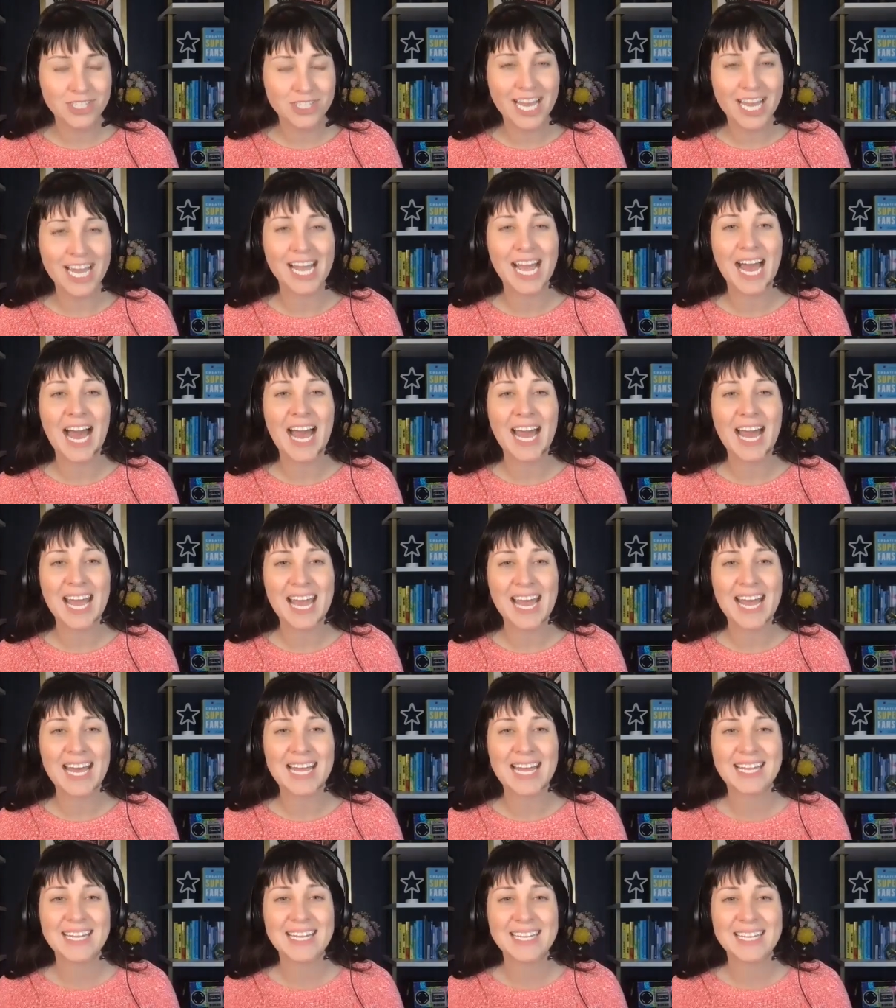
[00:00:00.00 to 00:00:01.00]
Like I
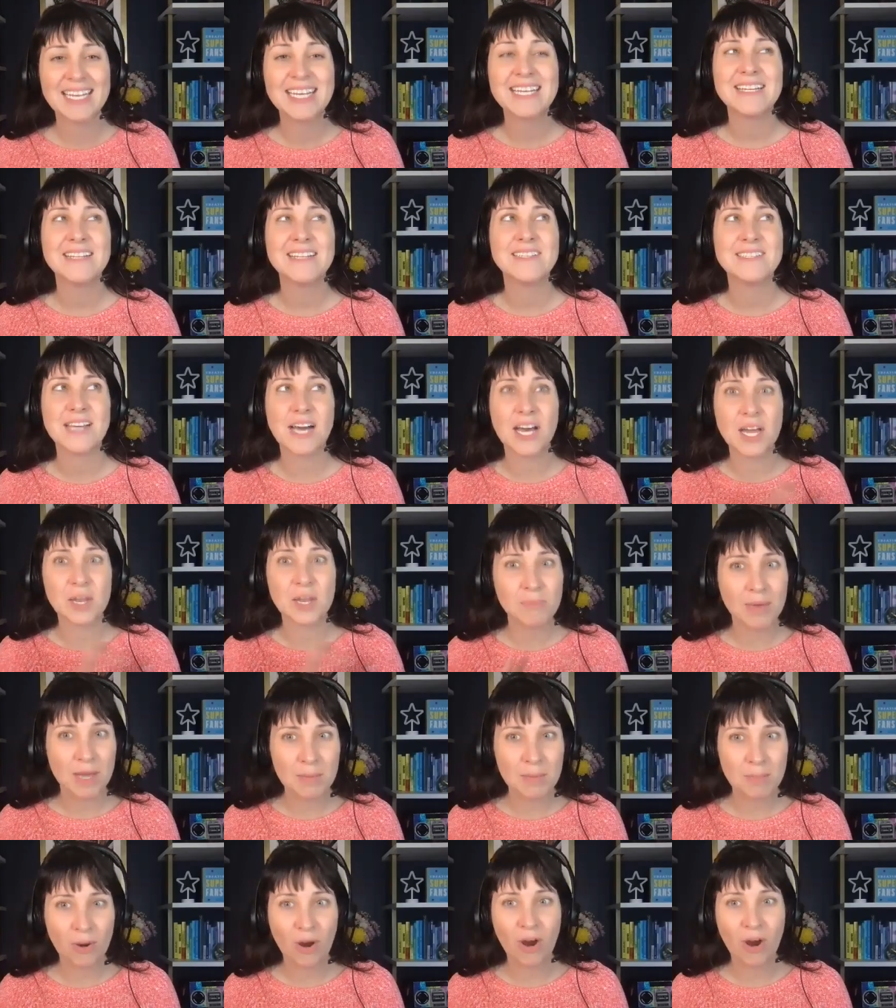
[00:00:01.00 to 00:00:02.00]
had done
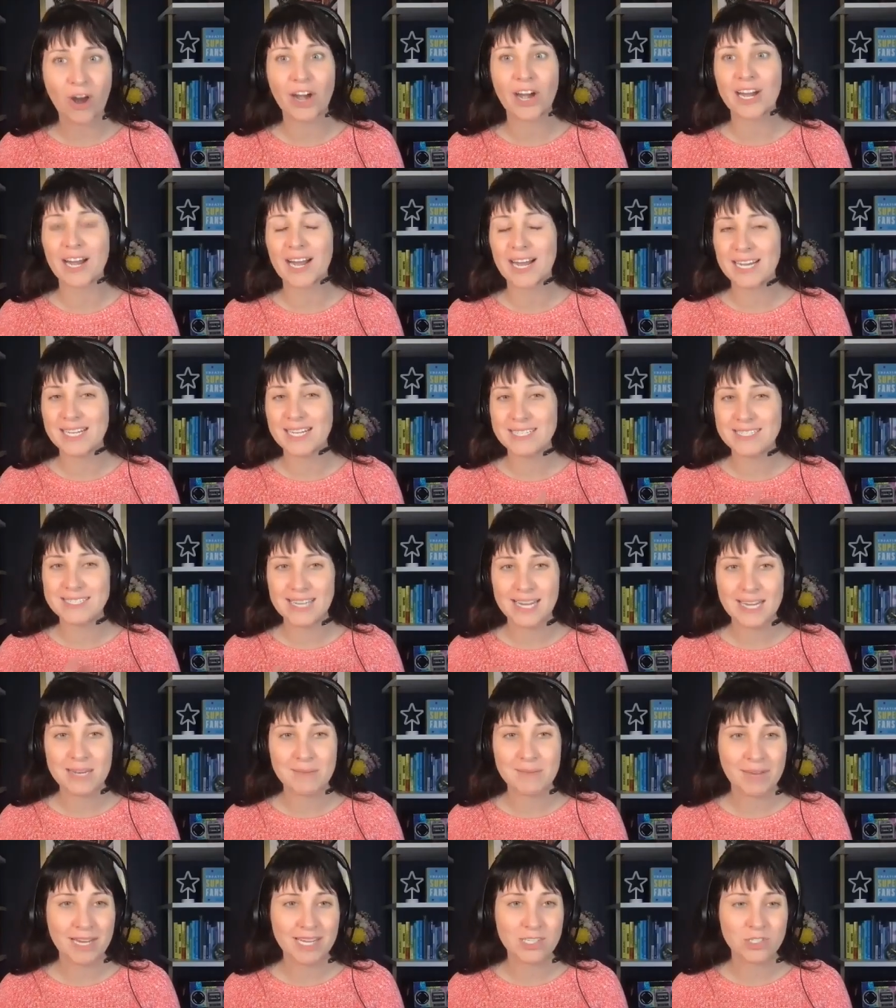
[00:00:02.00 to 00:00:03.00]
my part, I had
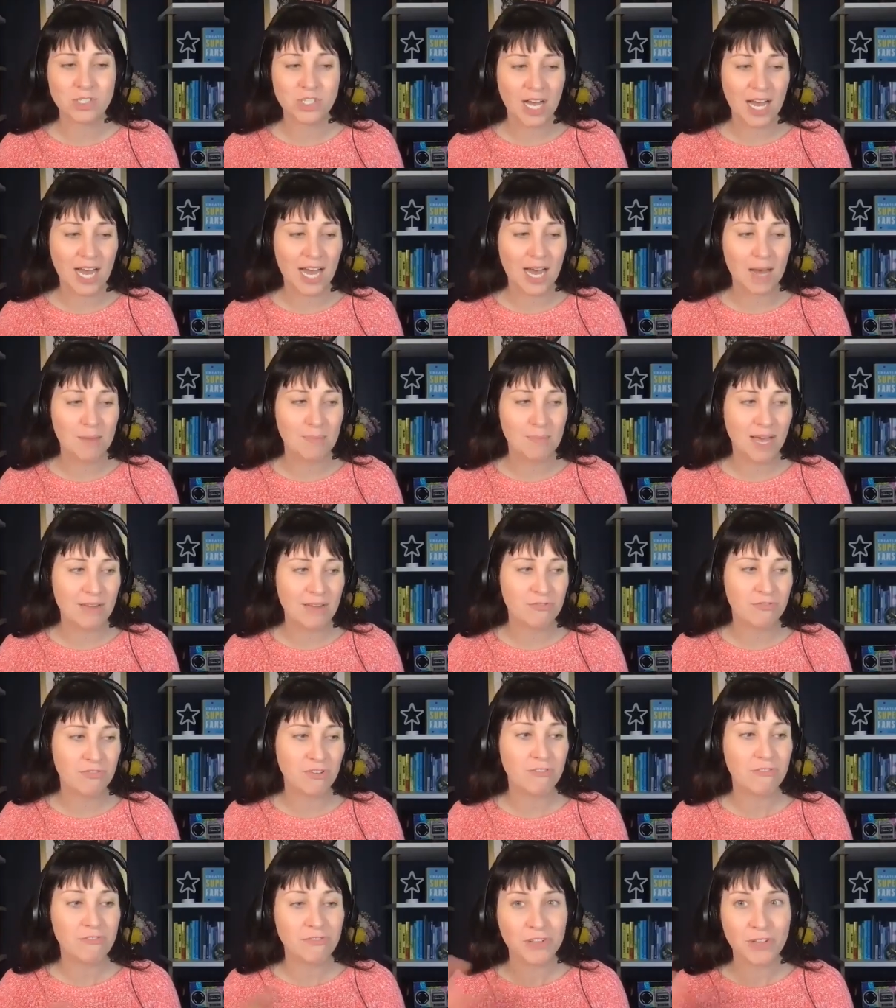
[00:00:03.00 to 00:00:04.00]
done my job, I'd
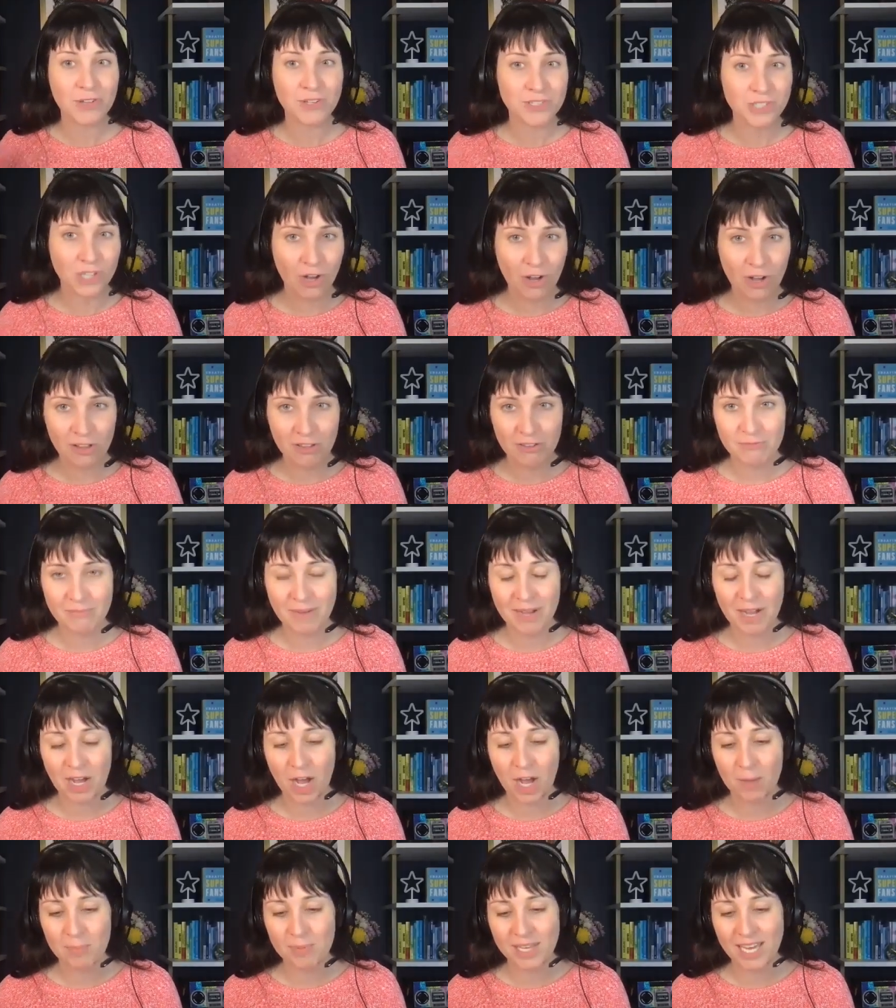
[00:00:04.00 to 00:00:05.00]
fulfilled all of my
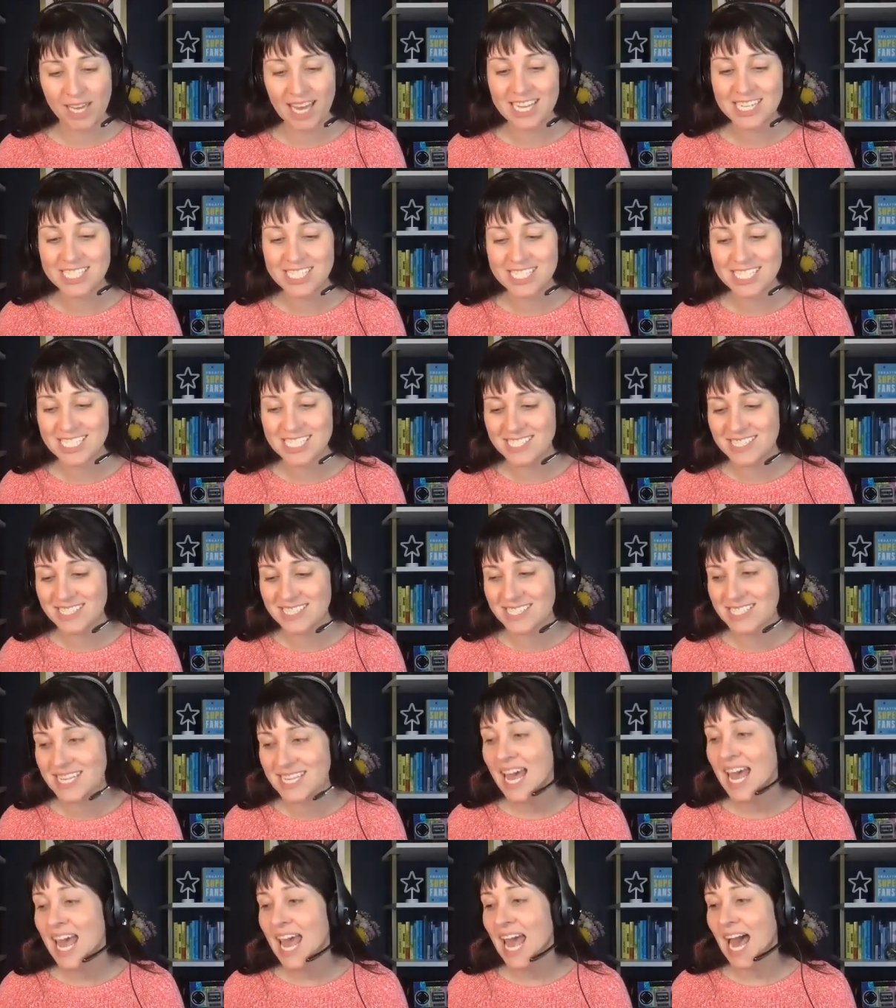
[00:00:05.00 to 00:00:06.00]
obligations,
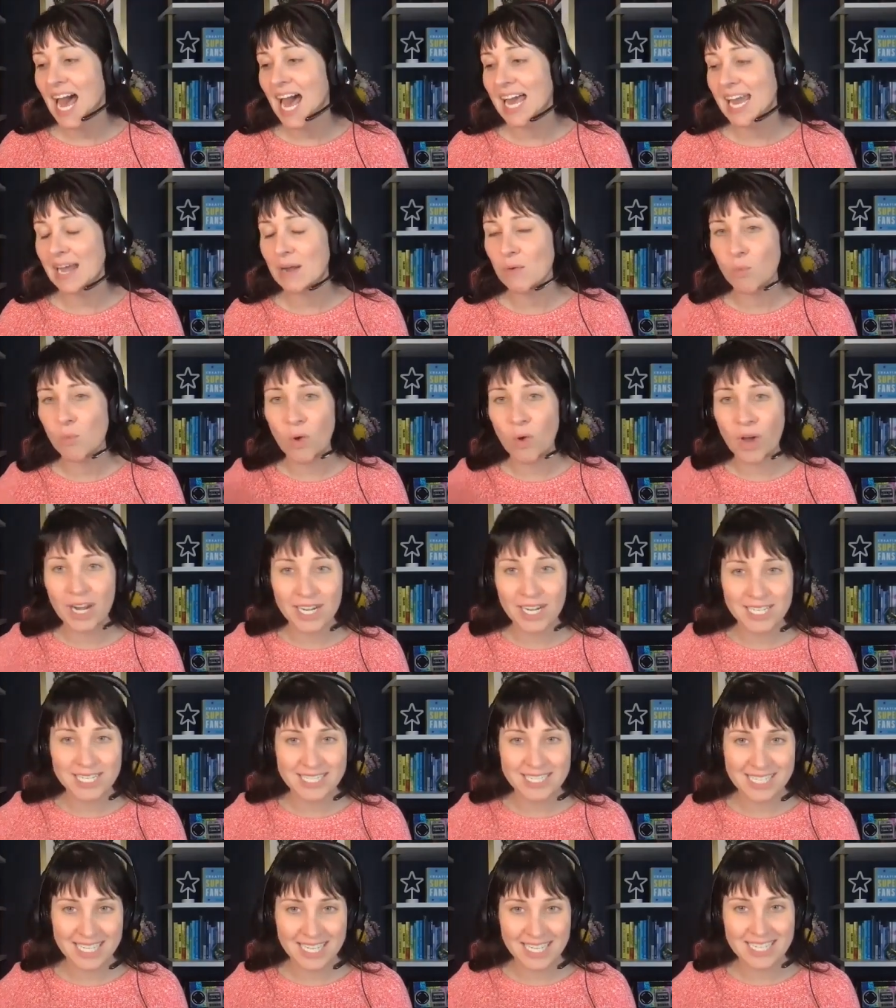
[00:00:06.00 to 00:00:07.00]
and I wanted
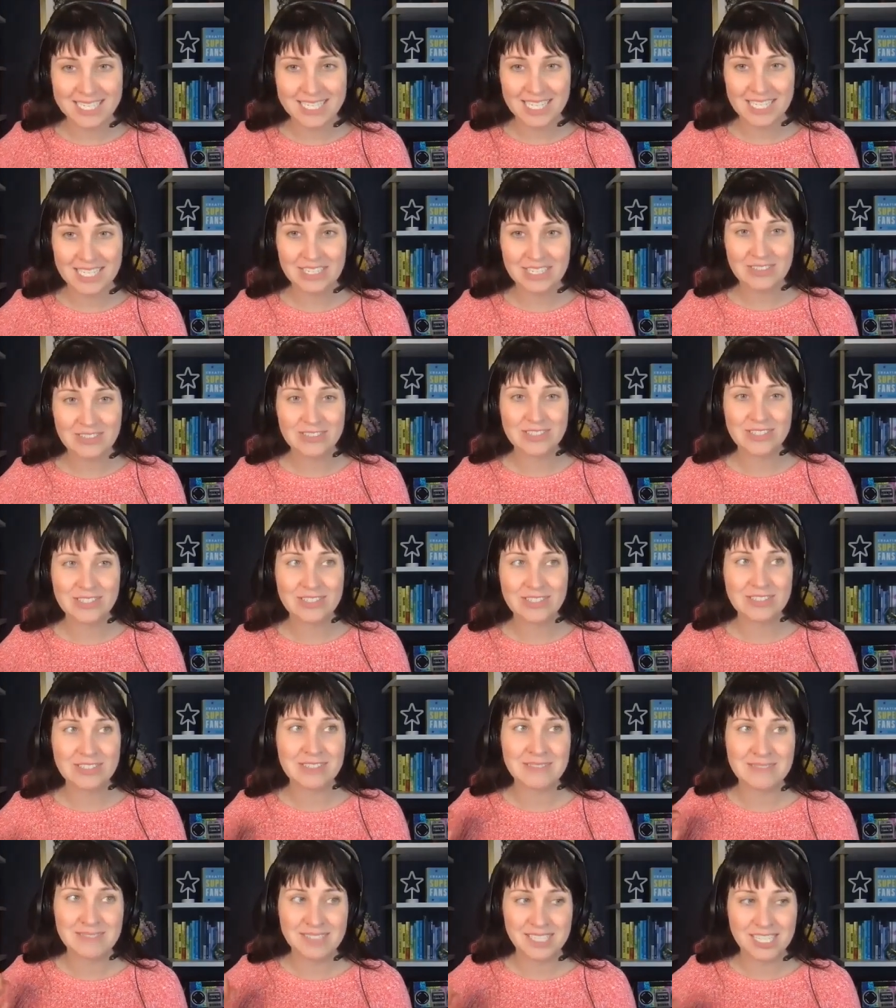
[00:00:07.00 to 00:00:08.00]
it to continue
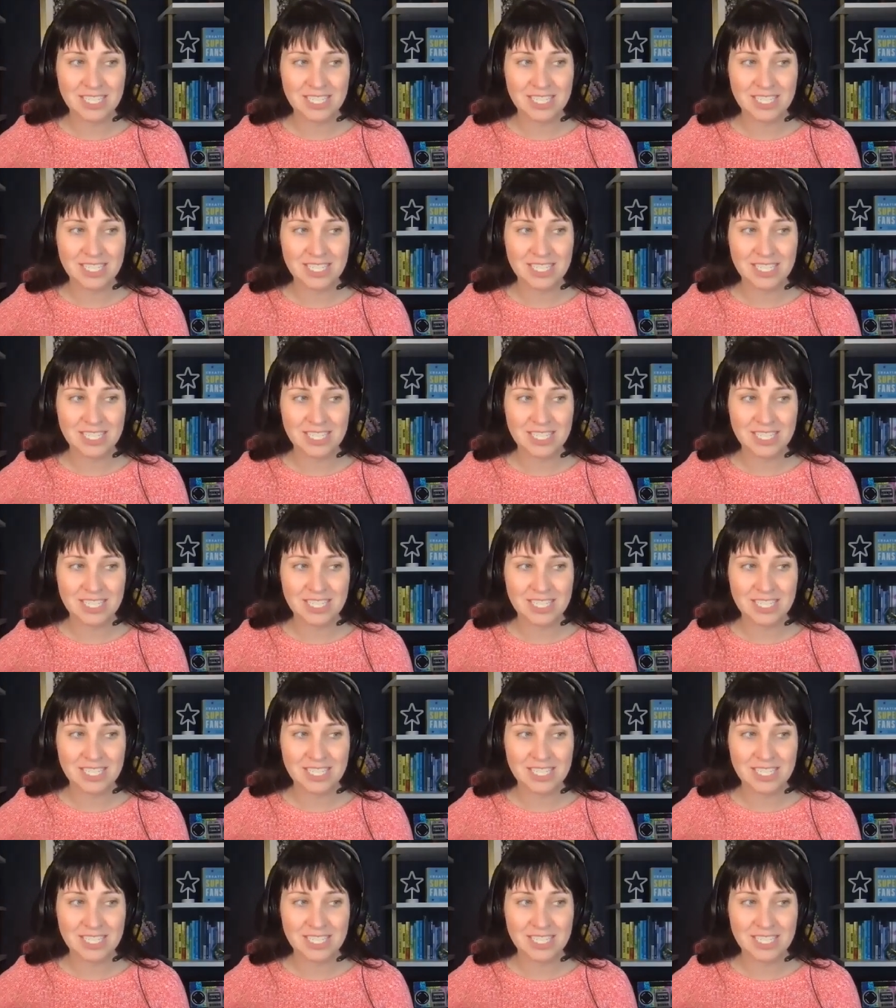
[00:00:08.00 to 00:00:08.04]
to,